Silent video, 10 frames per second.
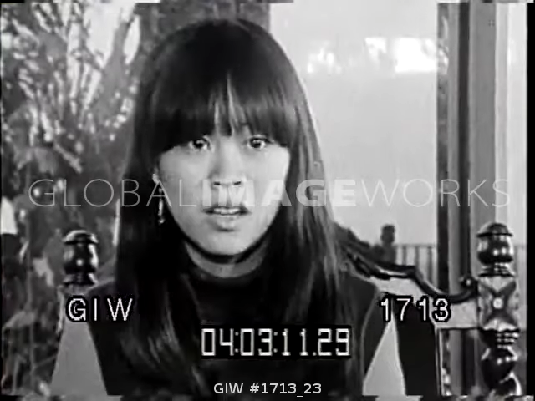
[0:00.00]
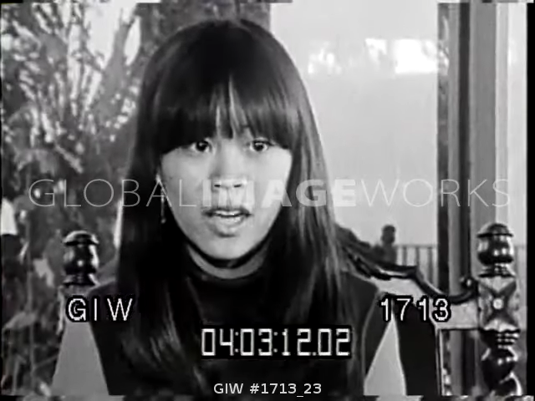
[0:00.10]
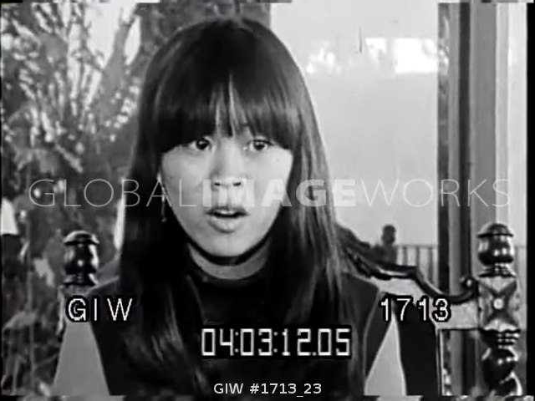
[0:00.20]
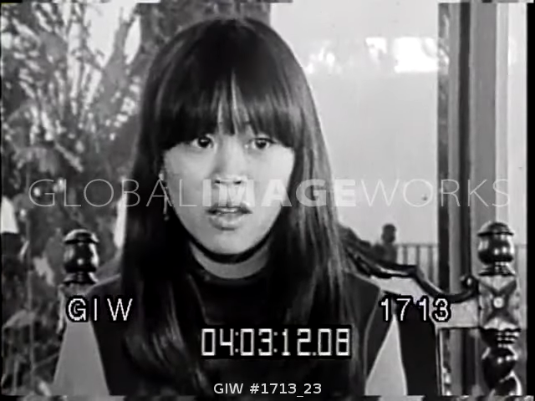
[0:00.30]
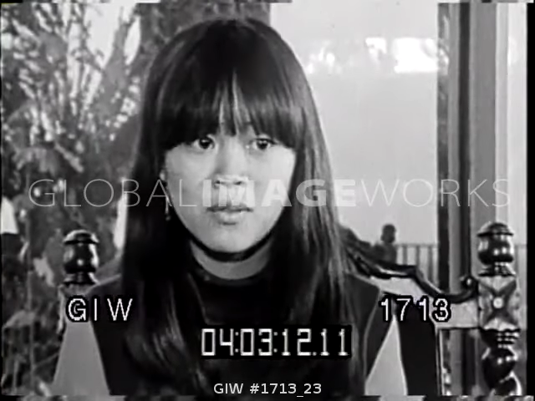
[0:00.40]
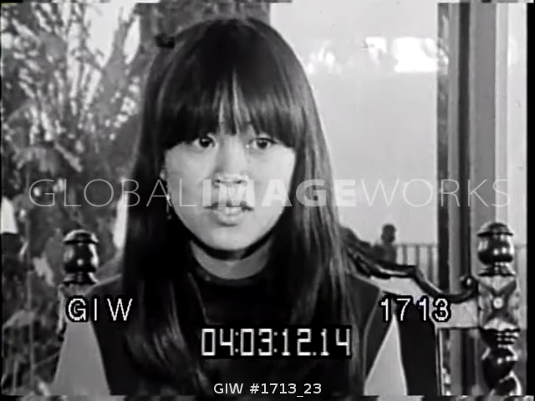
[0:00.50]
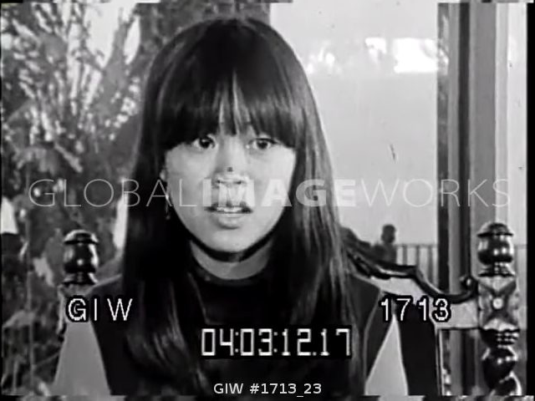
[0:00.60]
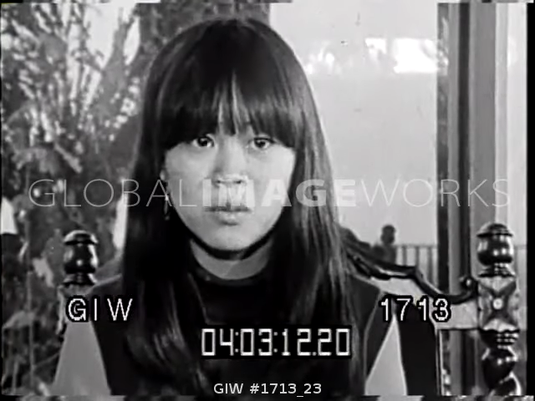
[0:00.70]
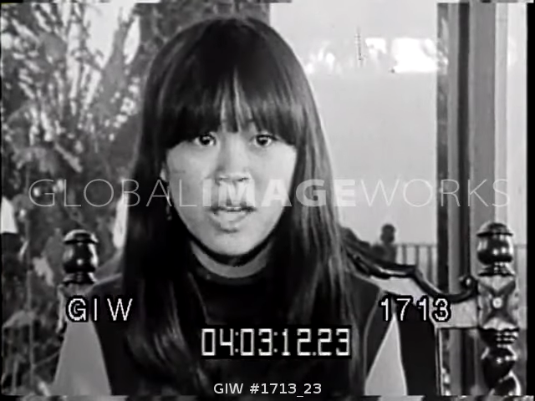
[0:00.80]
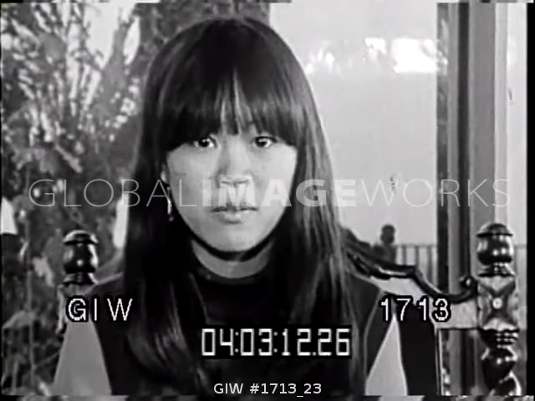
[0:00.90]
And all of a
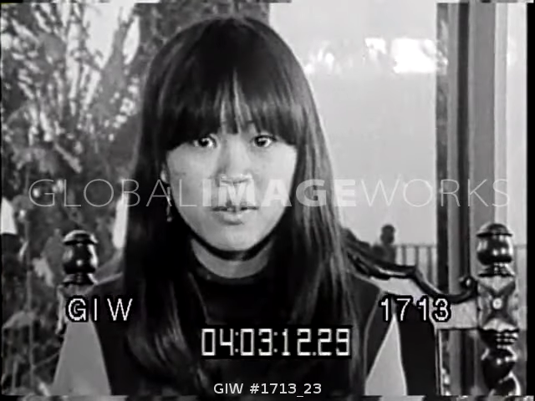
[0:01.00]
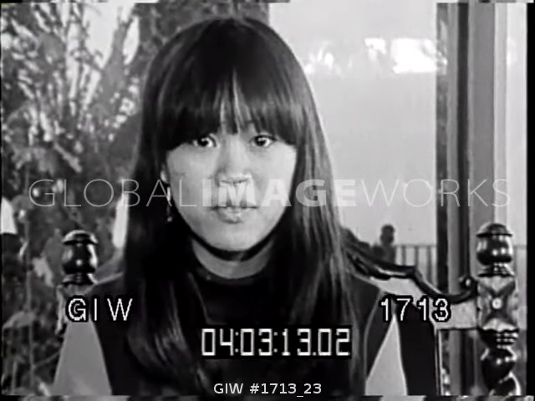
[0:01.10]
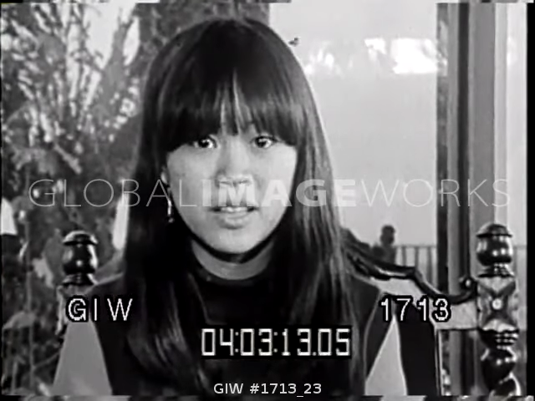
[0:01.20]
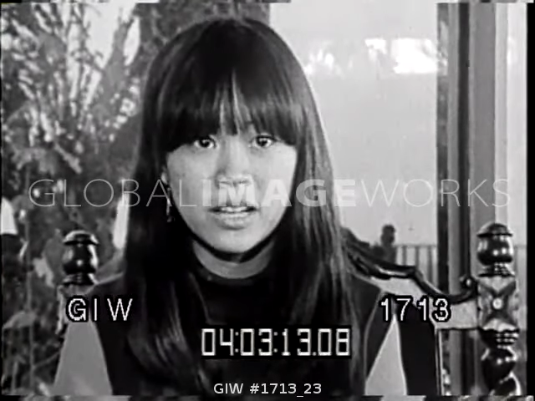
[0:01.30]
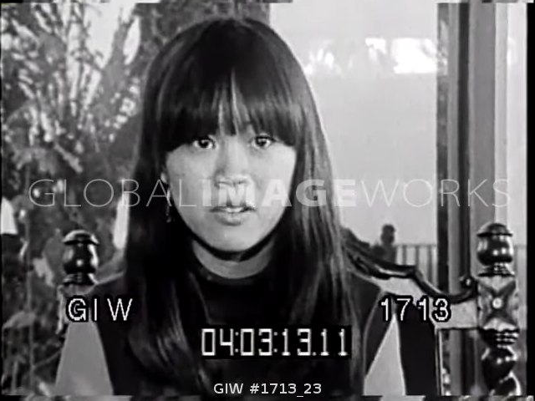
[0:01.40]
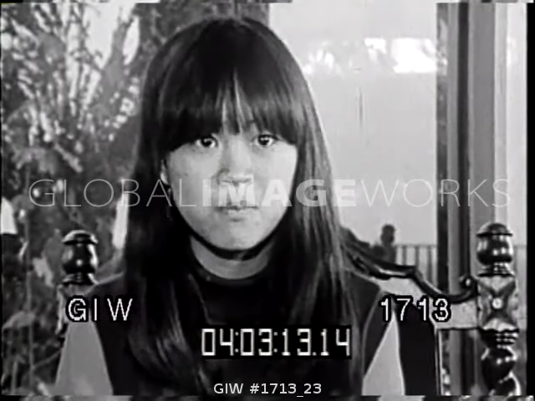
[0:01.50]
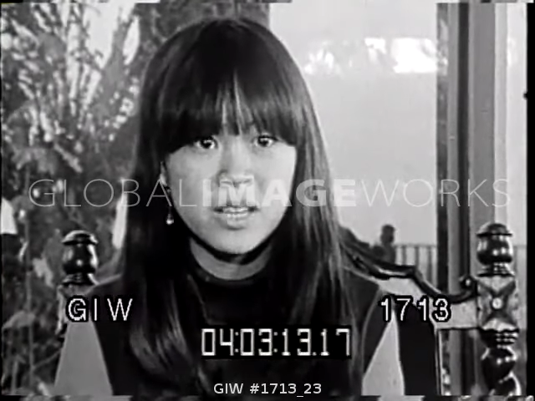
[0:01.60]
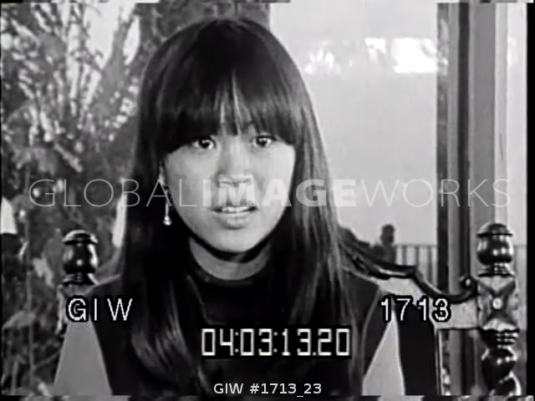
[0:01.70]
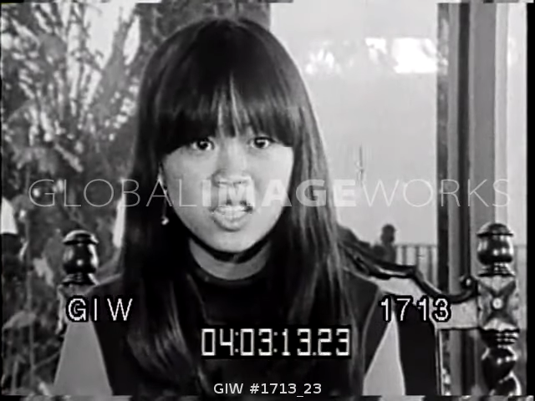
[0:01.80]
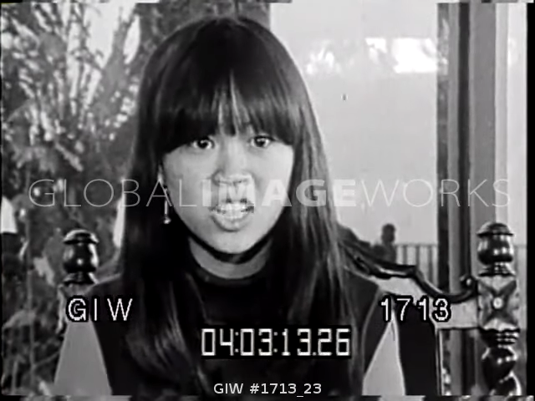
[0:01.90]
sudden, we have a feeling of
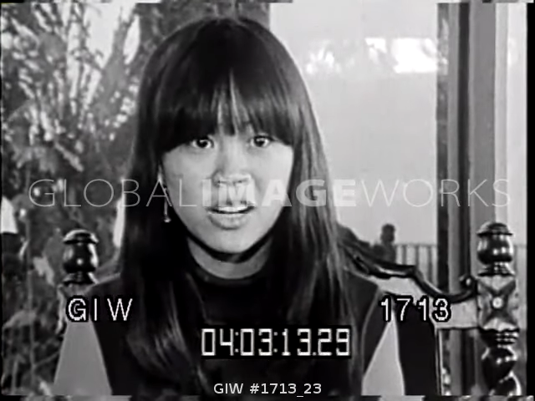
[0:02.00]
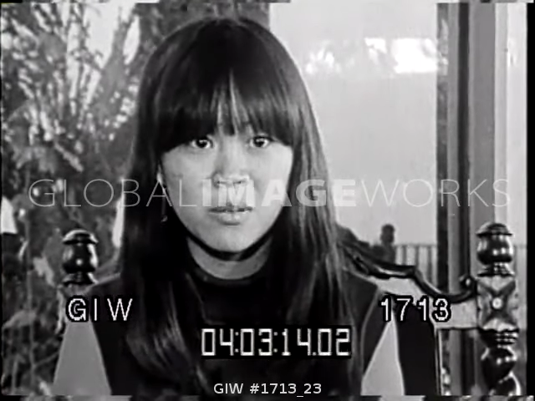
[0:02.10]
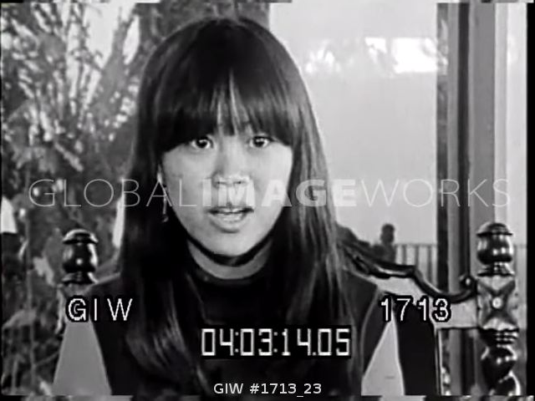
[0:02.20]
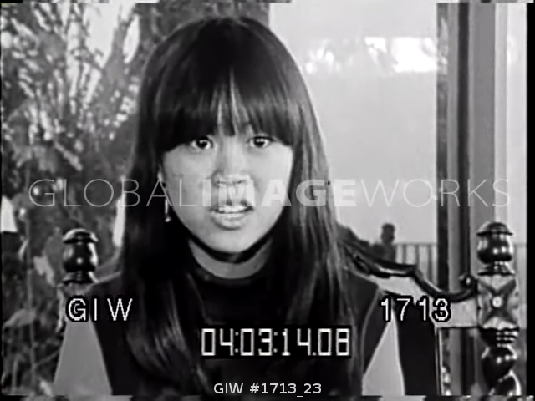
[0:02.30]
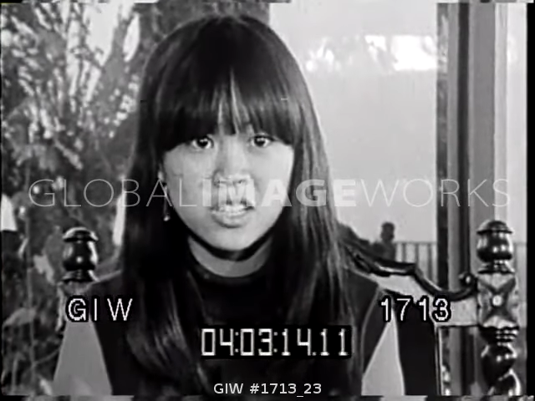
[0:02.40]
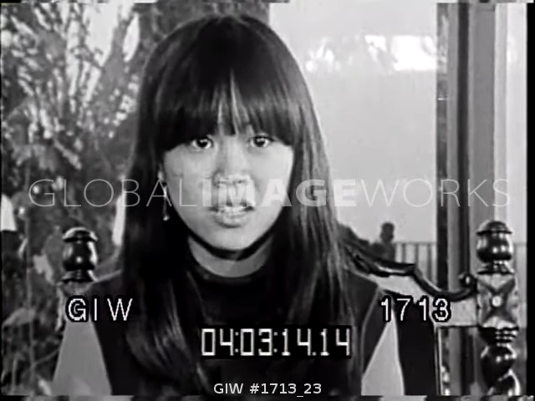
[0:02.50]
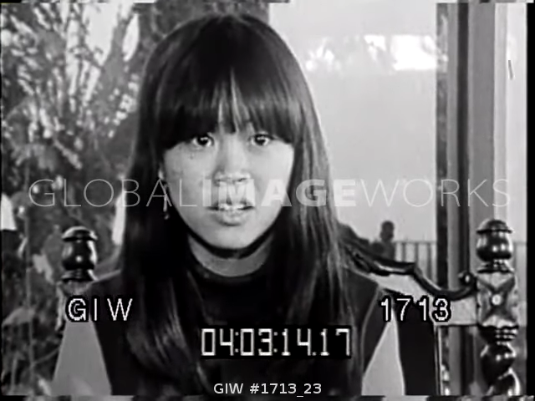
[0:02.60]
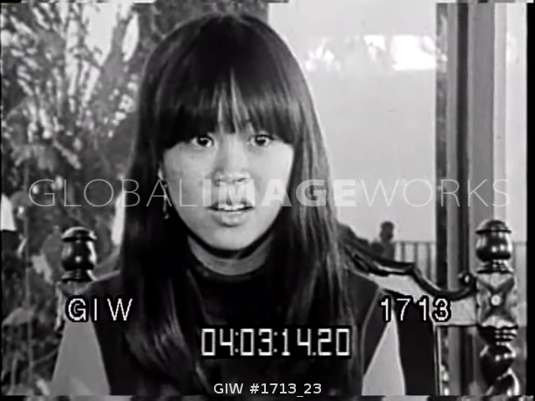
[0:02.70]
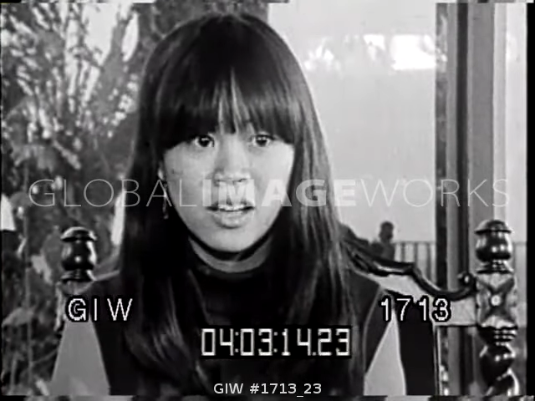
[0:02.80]
being a generation